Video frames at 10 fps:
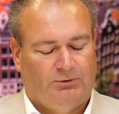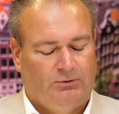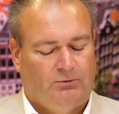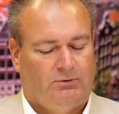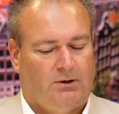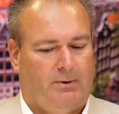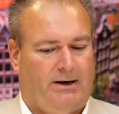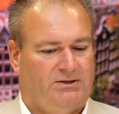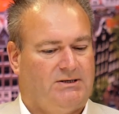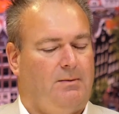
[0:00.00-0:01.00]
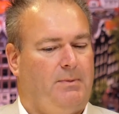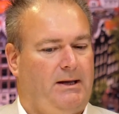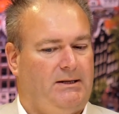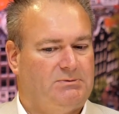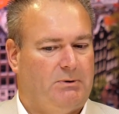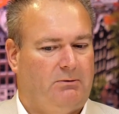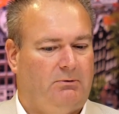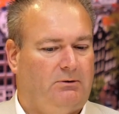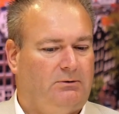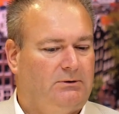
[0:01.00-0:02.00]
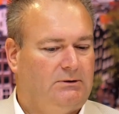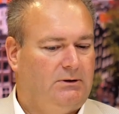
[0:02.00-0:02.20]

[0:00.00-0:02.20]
do awareness campaigns where we'll